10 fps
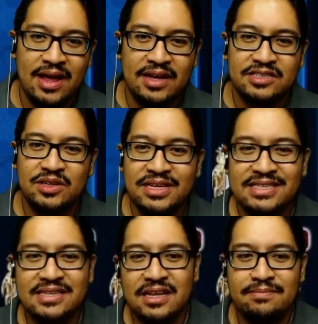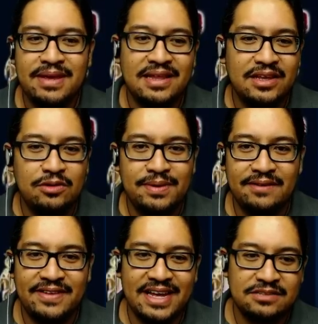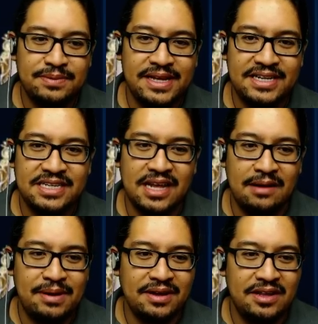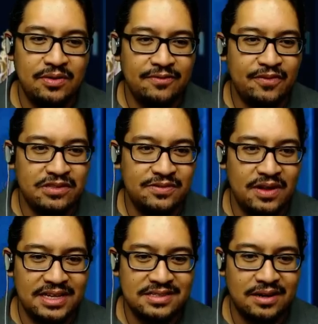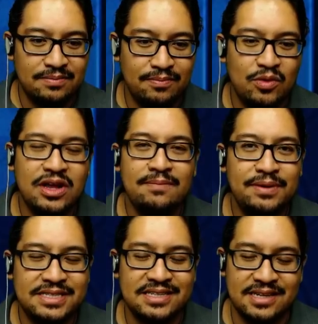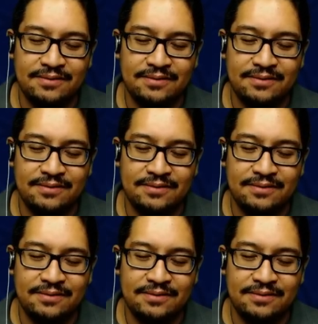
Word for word: So this is going to be a little bit of an explanation about, you know what, first of all, let's start, we're going to put Sid on him